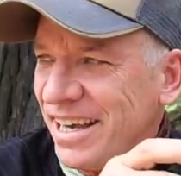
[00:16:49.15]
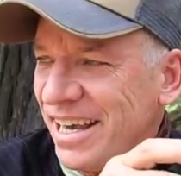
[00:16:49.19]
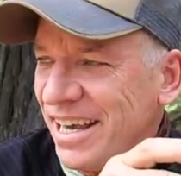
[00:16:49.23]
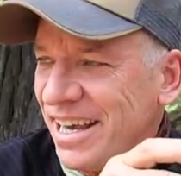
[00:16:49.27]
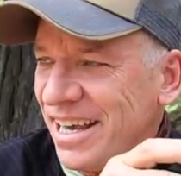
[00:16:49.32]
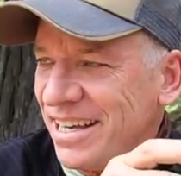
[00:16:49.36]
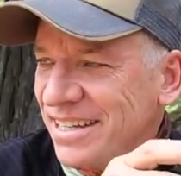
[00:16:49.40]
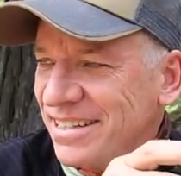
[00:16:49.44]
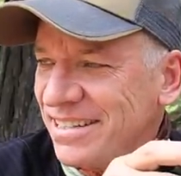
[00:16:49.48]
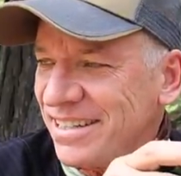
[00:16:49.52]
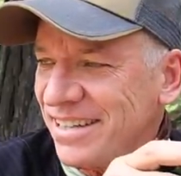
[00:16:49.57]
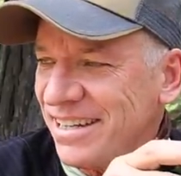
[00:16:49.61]

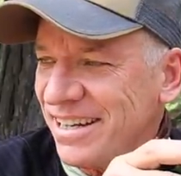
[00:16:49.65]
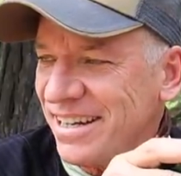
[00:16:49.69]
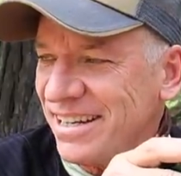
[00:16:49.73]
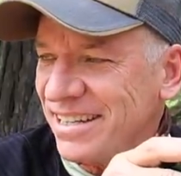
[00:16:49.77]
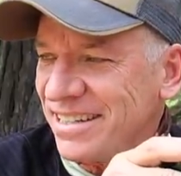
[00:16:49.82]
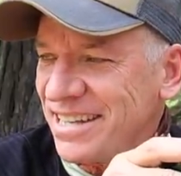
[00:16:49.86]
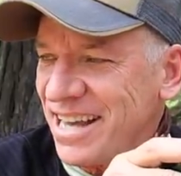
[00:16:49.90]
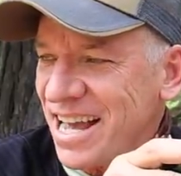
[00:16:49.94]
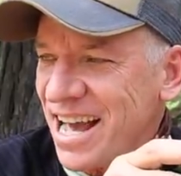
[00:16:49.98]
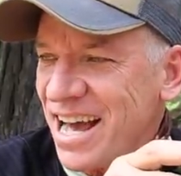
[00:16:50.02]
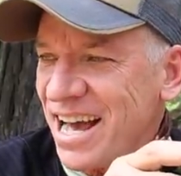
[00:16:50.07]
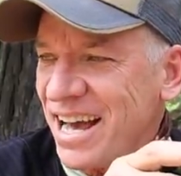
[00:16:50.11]
And uh,
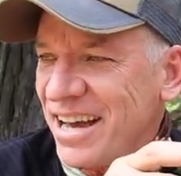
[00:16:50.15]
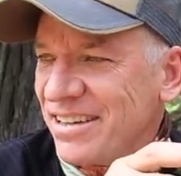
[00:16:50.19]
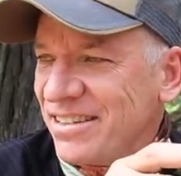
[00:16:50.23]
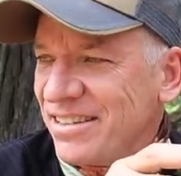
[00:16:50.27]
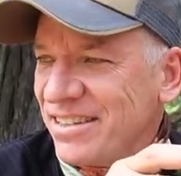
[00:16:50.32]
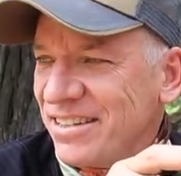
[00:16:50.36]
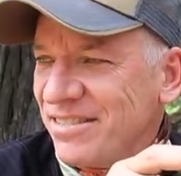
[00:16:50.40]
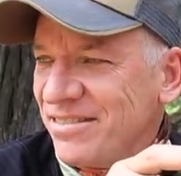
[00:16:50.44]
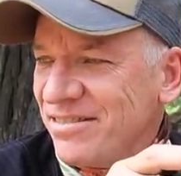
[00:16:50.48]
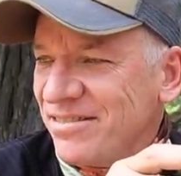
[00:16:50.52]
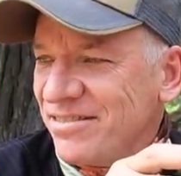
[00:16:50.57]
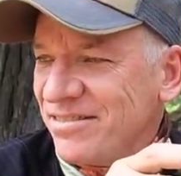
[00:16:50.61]
yeah,
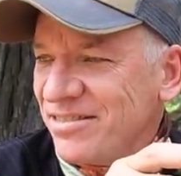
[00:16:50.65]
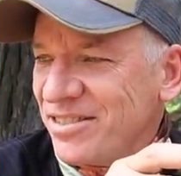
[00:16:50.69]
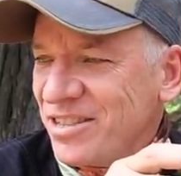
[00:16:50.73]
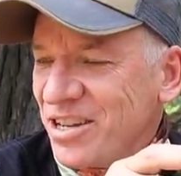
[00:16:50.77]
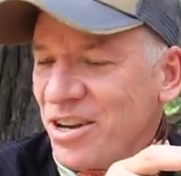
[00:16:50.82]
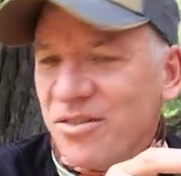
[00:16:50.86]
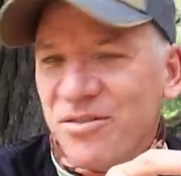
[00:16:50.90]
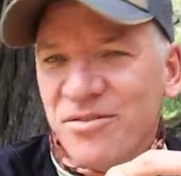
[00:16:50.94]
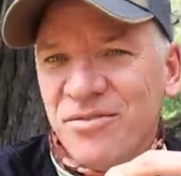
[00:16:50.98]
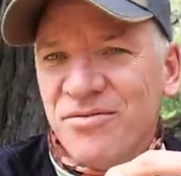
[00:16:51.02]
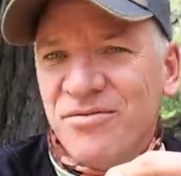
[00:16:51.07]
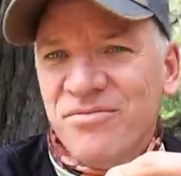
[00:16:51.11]

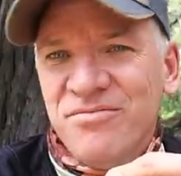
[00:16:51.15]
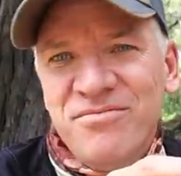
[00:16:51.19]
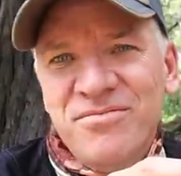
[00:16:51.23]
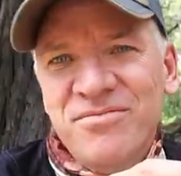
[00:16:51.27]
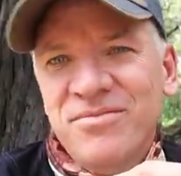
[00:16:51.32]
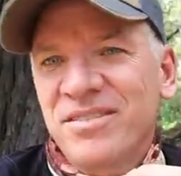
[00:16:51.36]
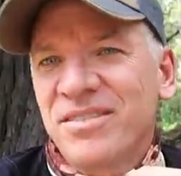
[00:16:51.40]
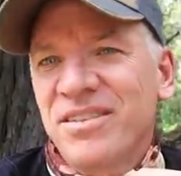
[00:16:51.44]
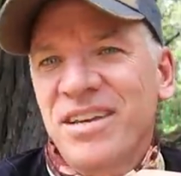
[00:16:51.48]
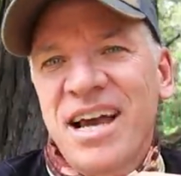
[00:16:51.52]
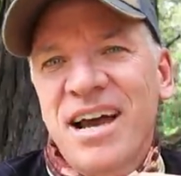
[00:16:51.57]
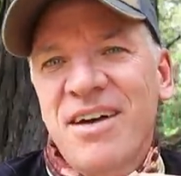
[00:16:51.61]
so
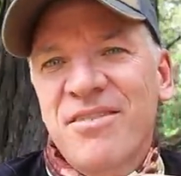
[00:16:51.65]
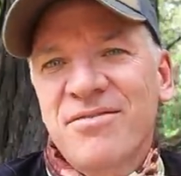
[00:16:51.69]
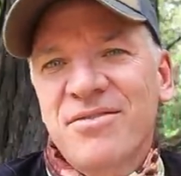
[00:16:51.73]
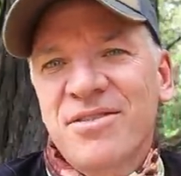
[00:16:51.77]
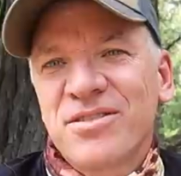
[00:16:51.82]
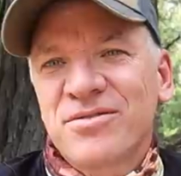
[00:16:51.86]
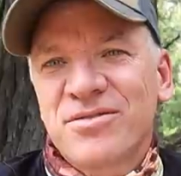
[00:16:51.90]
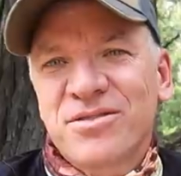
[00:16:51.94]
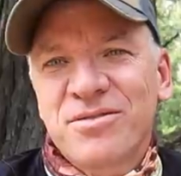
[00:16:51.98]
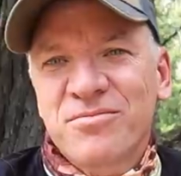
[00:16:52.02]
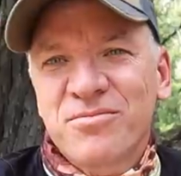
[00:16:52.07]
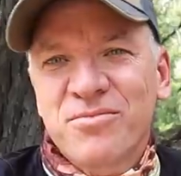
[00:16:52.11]
yeah,
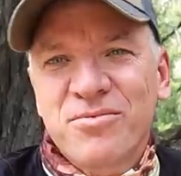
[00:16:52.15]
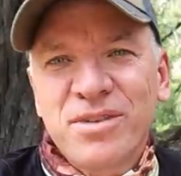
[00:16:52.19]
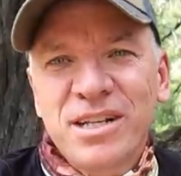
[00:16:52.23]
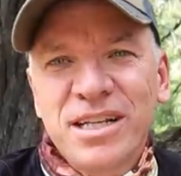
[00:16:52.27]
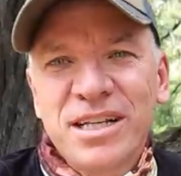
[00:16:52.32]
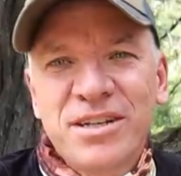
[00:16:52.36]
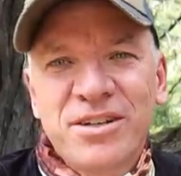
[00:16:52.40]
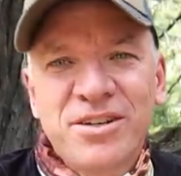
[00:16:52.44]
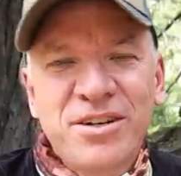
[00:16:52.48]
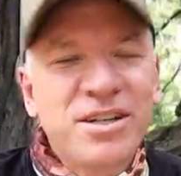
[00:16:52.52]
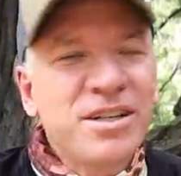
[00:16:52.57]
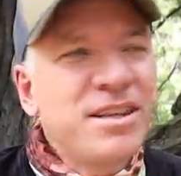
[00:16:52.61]
there's some
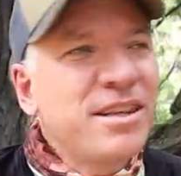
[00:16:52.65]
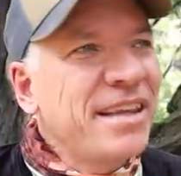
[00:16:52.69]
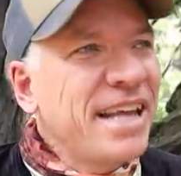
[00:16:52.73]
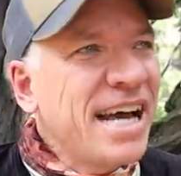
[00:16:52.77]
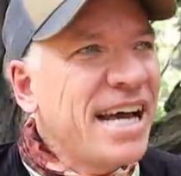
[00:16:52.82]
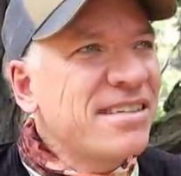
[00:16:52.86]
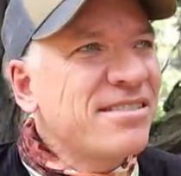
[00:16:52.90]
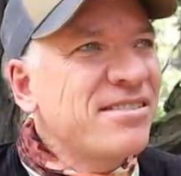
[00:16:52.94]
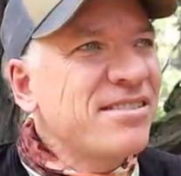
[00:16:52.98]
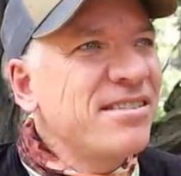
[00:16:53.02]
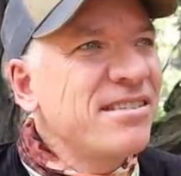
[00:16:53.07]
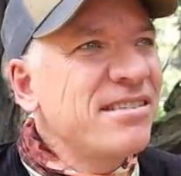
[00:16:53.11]
really good
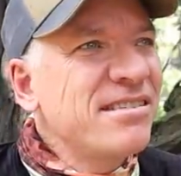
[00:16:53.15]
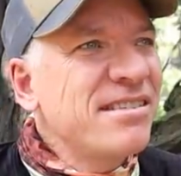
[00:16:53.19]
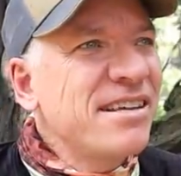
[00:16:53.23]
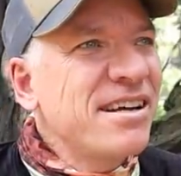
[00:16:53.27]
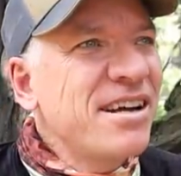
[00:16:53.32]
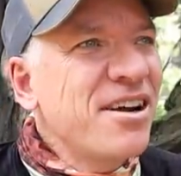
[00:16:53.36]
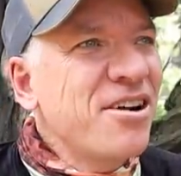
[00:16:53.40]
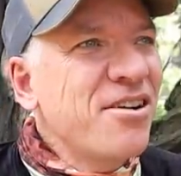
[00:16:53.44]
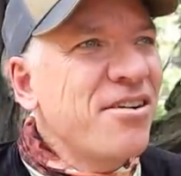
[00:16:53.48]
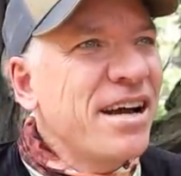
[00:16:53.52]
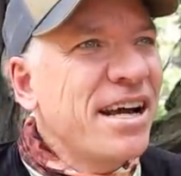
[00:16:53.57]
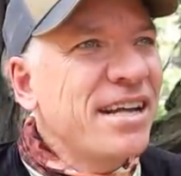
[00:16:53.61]
lessons
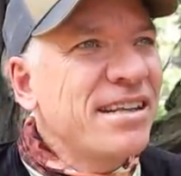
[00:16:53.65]
there.